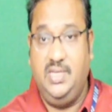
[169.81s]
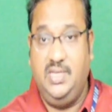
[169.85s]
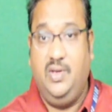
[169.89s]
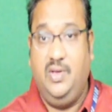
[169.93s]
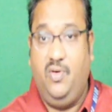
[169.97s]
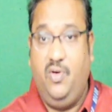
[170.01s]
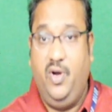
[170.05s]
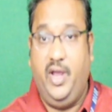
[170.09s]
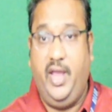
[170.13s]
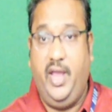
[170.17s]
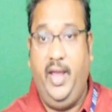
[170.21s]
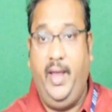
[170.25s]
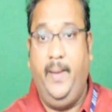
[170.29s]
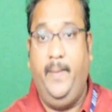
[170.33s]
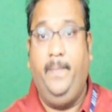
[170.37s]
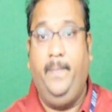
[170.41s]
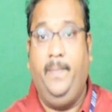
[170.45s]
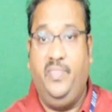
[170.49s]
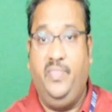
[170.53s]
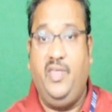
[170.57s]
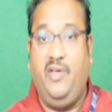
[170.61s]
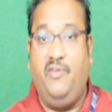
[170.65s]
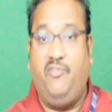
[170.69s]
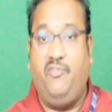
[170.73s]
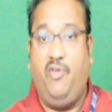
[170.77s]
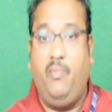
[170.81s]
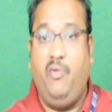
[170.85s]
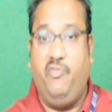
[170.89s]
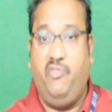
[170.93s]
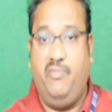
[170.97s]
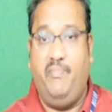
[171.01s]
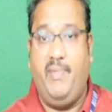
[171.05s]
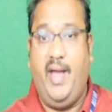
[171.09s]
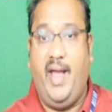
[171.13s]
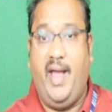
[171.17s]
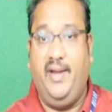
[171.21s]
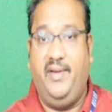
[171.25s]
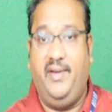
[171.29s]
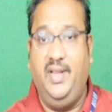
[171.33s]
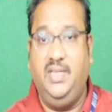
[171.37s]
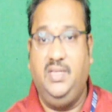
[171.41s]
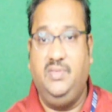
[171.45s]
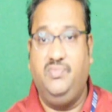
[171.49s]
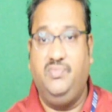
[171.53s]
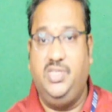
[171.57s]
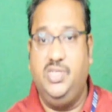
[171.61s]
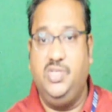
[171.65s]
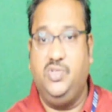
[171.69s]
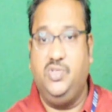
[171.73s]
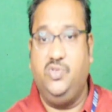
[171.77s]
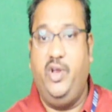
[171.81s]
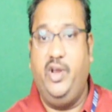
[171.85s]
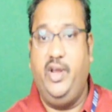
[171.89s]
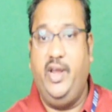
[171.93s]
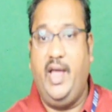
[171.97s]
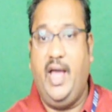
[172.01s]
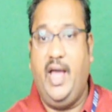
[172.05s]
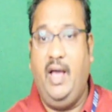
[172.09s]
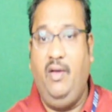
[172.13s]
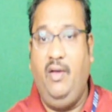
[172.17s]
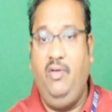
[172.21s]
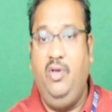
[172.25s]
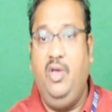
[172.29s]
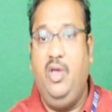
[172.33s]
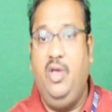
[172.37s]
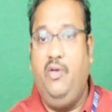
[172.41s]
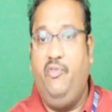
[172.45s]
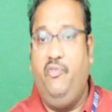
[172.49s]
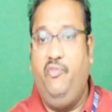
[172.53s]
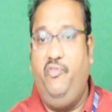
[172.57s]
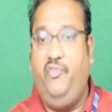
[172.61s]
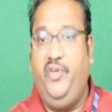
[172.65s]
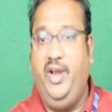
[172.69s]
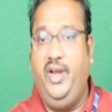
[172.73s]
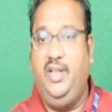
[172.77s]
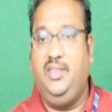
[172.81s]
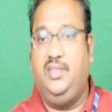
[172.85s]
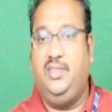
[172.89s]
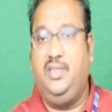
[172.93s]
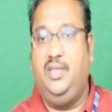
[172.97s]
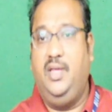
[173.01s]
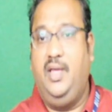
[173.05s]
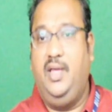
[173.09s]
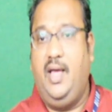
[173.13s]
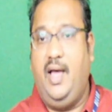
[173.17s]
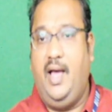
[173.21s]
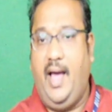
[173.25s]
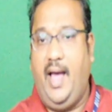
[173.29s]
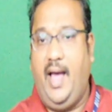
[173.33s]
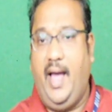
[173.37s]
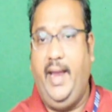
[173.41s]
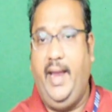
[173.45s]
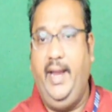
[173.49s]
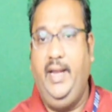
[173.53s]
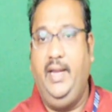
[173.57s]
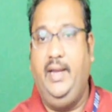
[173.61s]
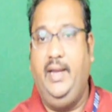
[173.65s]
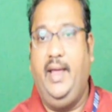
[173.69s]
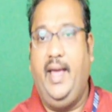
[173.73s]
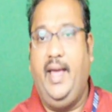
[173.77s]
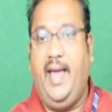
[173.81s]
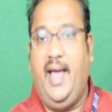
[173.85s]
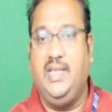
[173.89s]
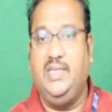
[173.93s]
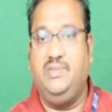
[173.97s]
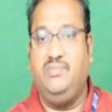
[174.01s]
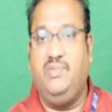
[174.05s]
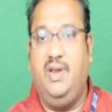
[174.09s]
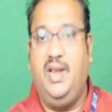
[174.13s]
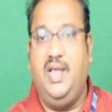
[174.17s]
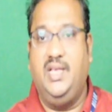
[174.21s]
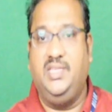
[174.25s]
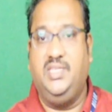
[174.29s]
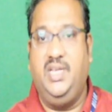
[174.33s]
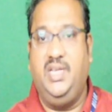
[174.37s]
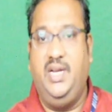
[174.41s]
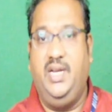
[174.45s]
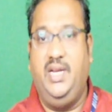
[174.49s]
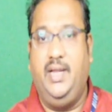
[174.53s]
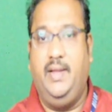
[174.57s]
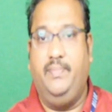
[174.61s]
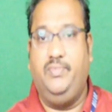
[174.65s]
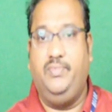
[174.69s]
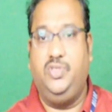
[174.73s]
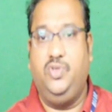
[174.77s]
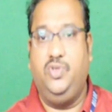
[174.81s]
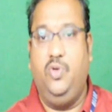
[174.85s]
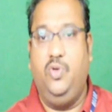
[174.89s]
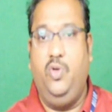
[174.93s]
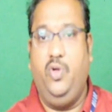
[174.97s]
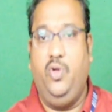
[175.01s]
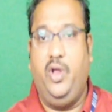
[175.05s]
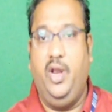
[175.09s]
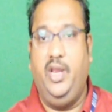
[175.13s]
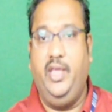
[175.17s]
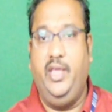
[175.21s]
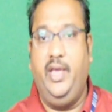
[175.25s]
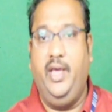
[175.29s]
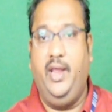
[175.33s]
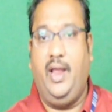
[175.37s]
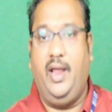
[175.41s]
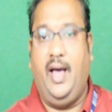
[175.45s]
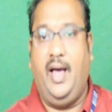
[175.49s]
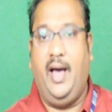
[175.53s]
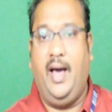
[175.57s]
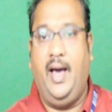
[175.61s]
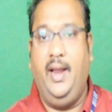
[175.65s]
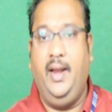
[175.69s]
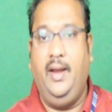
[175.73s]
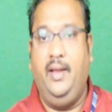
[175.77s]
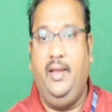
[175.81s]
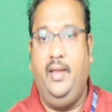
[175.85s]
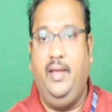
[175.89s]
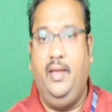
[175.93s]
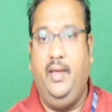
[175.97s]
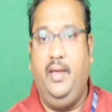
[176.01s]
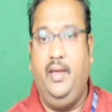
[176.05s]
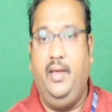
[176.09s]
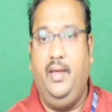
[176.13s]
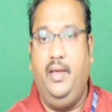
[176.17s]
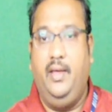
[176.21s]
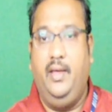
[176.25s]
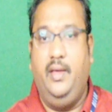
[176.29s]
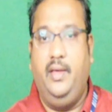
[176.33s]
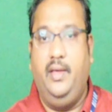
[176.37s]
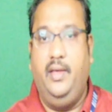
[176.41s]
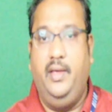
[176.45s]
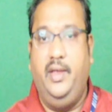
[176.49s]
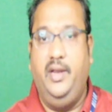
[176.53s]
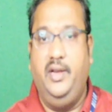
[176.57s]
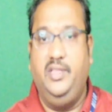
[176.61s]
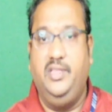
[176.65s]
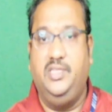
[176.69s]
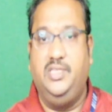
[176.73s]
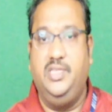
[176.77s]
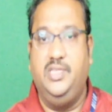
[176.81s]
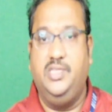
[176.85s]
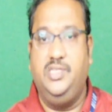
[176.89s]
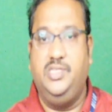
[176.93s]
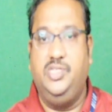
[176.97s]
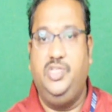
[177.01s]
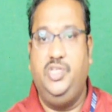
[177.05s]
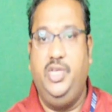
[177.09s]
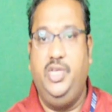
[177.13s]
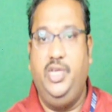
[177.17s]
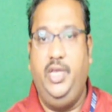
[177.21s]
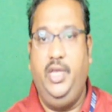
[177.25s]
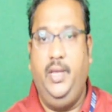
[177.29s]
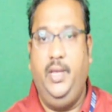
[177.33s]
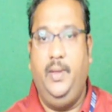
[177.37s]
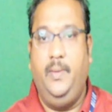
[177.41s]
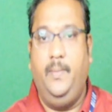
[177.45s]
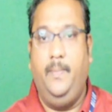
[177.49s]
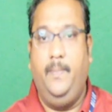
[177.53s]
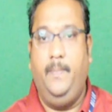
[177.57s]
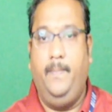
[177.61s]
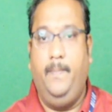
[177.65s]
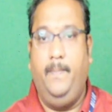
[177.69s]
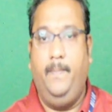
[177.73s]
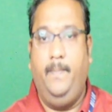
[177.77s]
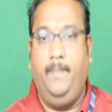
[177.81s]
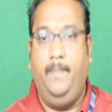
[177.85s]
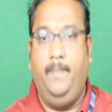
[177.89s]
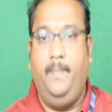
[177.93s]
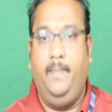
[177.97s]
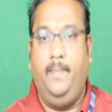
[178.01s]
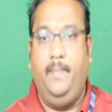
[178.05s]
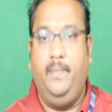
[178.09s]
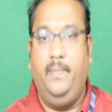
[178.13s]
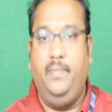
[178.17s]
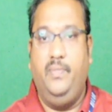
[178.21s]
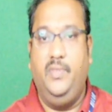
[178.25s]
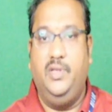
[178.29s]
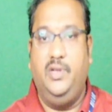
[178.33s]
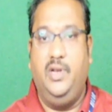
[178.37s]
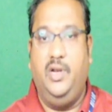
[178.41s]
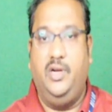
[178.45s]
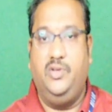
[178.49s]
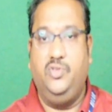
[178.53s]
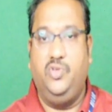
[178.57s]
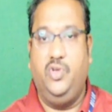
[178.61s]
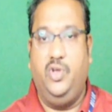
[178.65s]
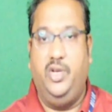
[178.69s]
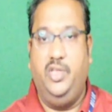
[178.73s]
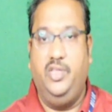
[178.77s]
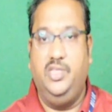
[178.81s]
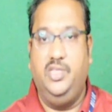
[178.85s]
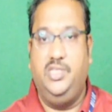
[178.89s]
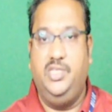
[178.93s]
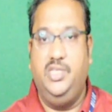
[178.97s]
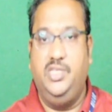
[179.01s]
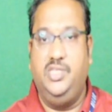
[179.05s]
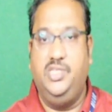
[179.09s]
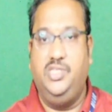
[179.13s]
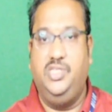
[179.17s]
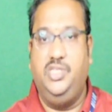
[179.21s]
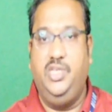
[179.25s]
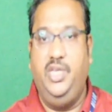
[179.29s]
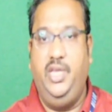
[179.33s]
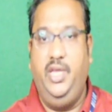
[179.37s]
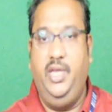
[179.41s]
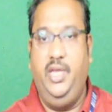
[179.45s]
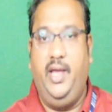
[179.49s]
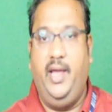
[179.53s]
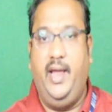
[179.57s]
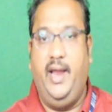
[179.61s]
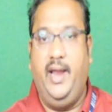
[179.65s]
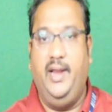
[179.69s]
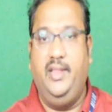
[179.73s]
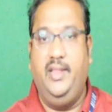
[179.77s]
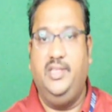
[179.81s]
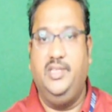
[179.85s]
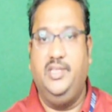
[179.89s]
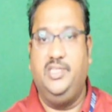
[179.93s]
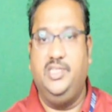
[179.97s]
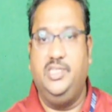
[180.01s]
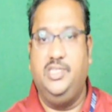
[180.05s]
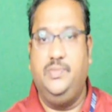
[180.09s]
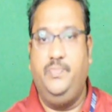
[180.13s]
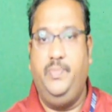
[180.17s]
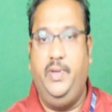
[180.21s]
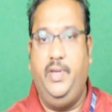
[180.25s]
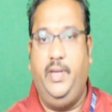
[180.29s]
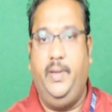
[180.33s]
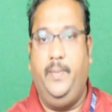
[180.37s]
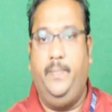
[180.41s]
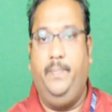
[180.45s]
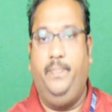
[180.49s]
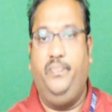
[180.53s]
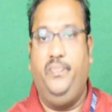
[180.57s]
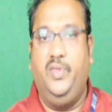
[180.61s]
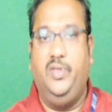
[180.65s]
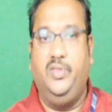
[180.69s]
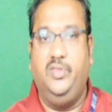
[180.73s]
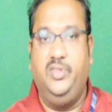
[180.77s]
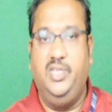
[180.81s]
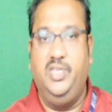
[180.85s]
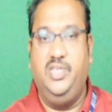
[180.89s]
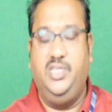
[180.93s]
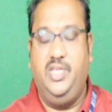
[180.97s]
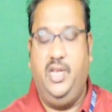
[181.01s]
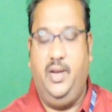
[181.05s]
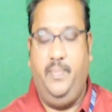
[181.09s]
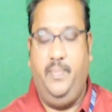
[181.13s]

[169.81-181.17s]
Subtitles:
okay, in the form of a matrix, which is going to have width, height as well as in depth. So look at here, R, this is G, this is G and this is B. This is a